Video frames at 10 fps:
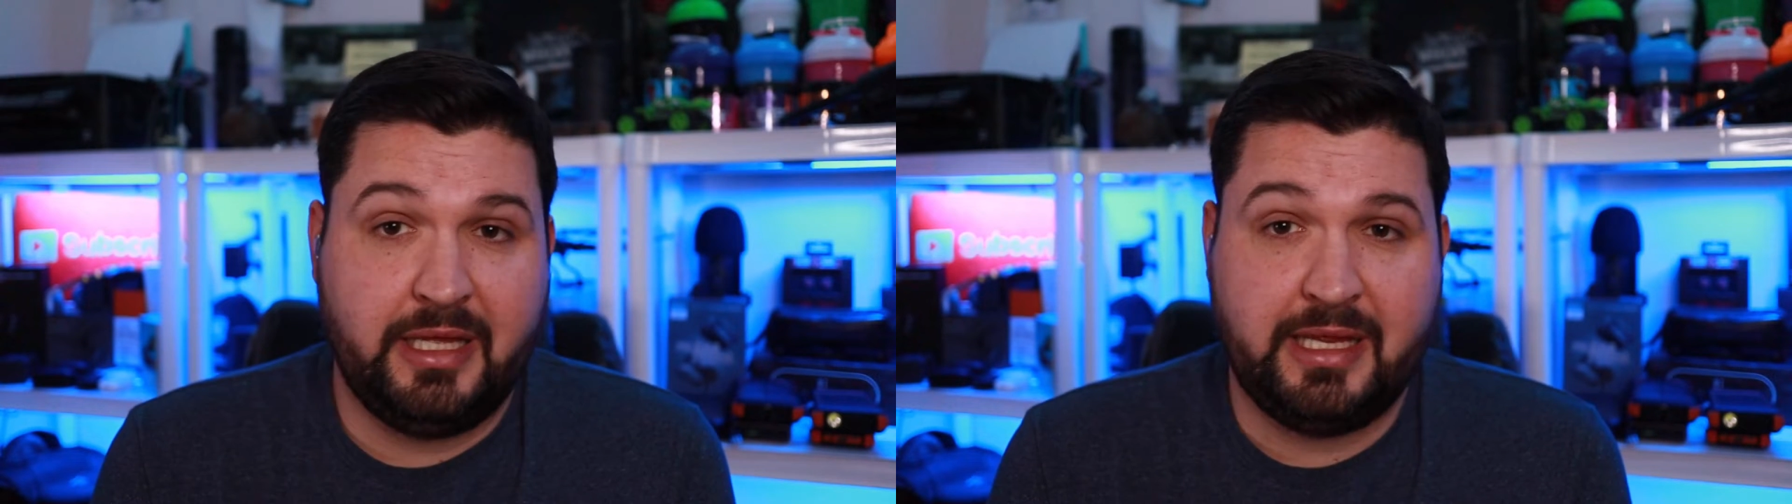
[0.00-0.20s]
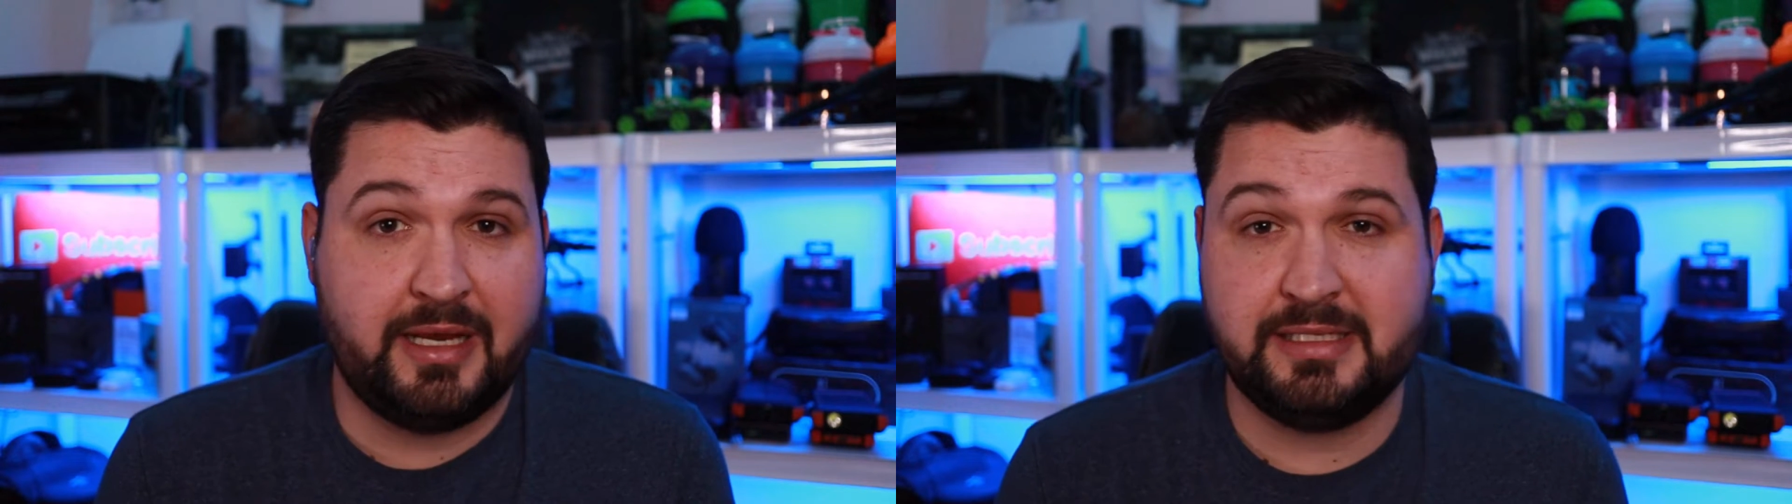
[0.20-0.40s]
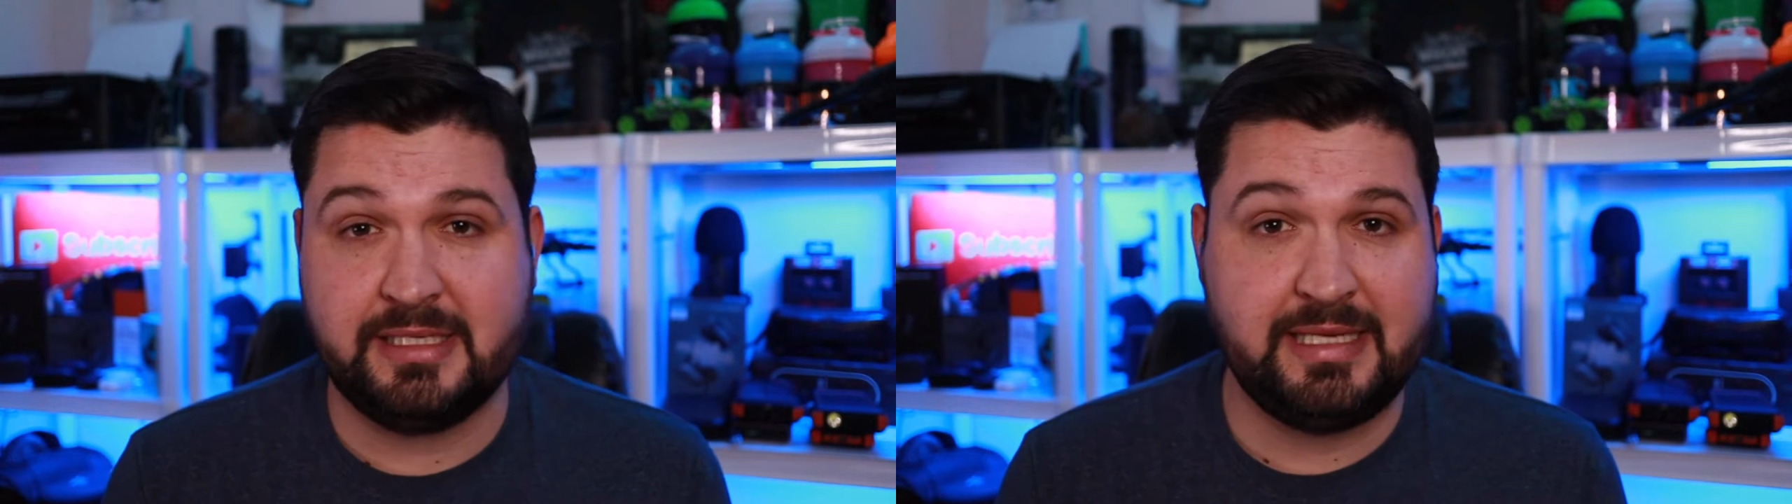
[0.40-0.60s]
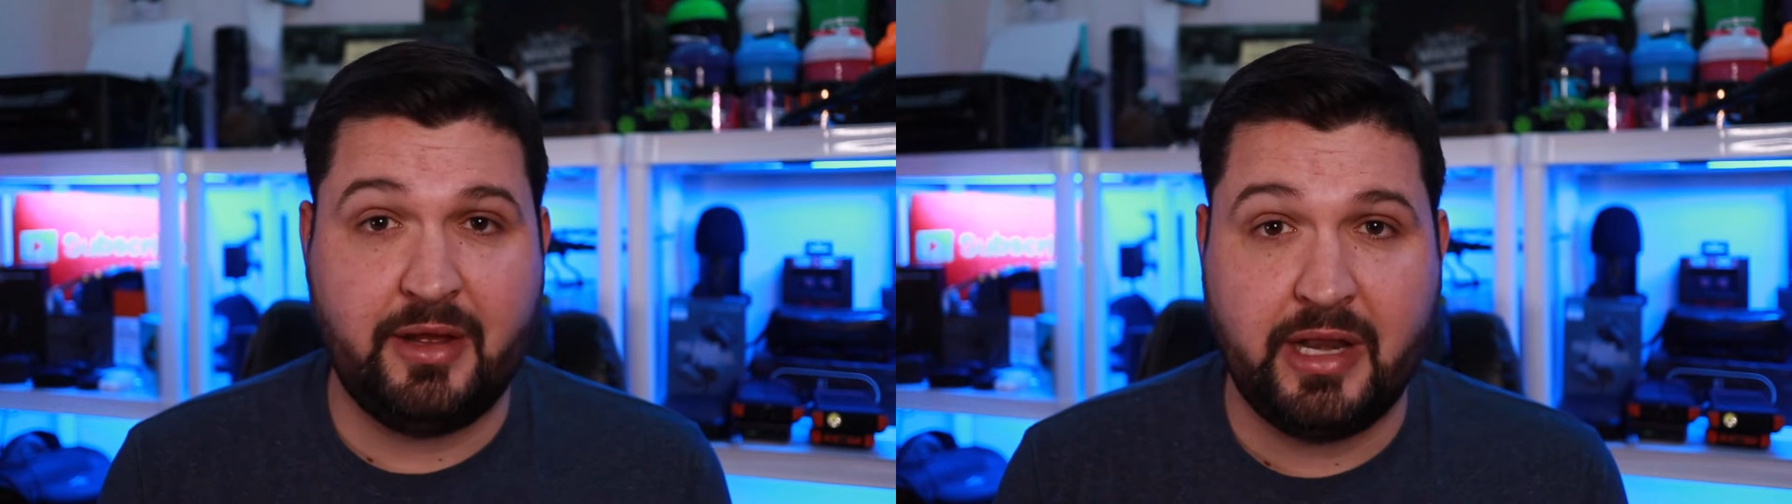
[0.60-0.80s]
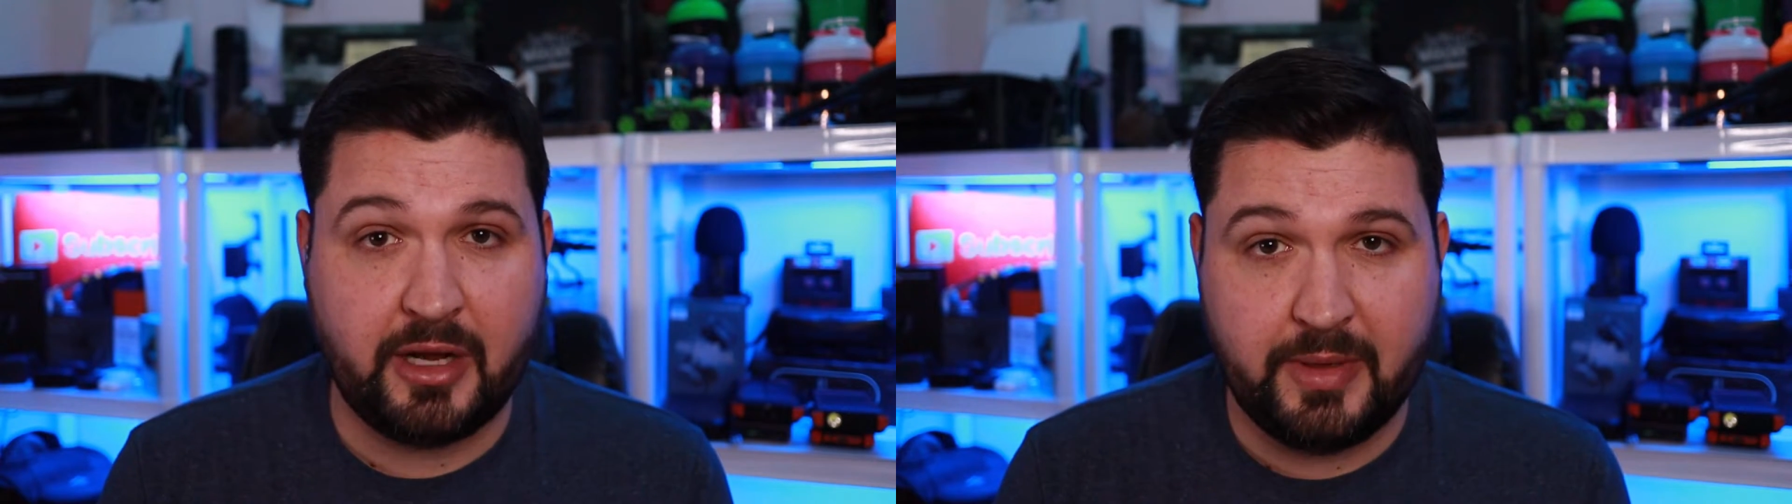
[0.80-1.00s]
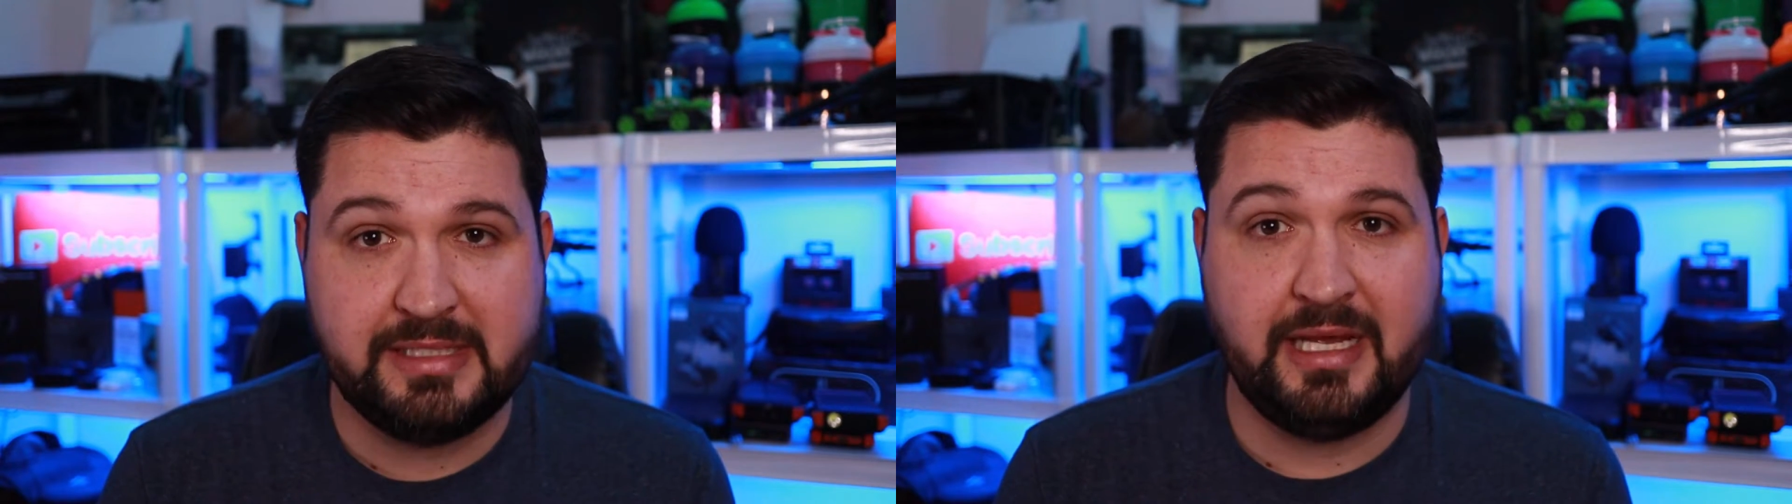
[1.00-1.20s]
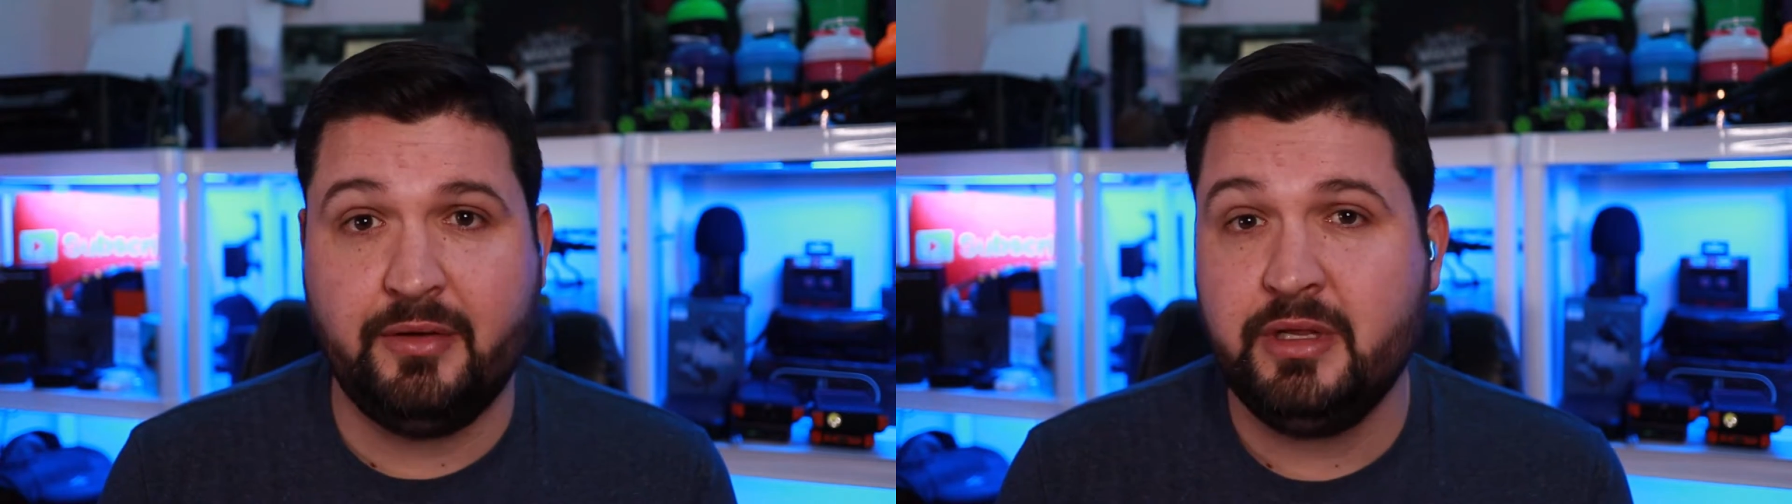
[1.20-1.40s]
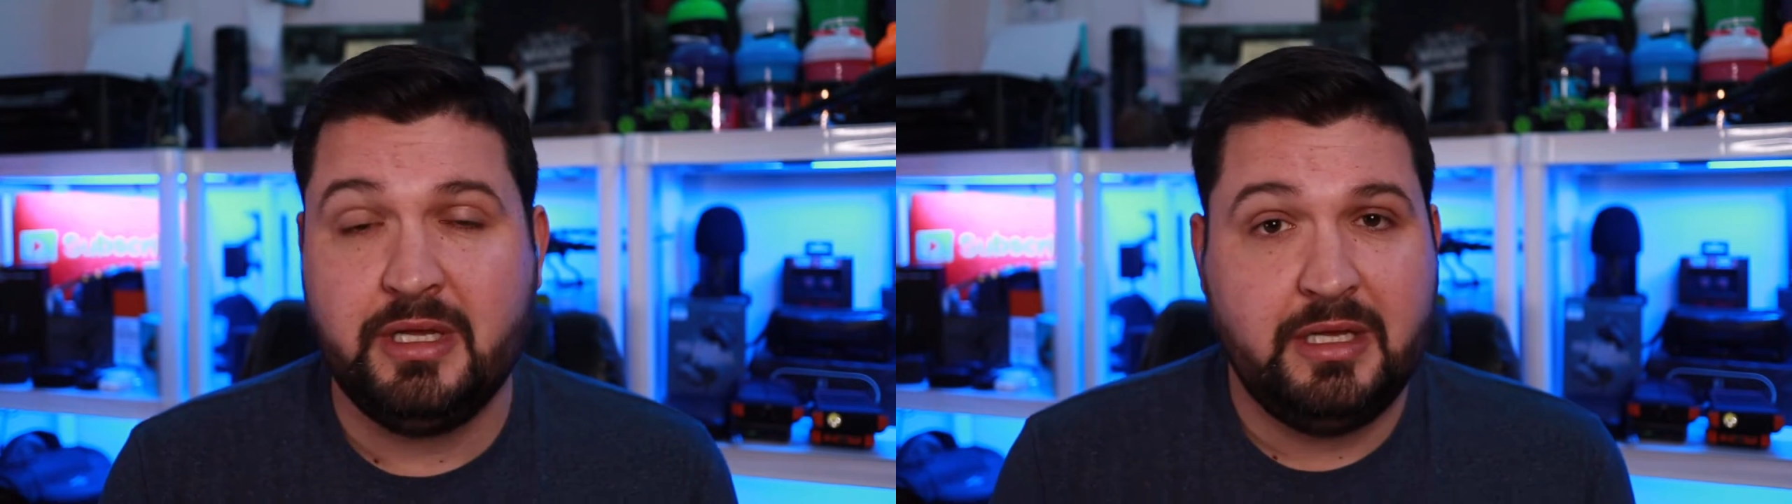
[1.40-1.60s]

like, how does this sound? How do I sound?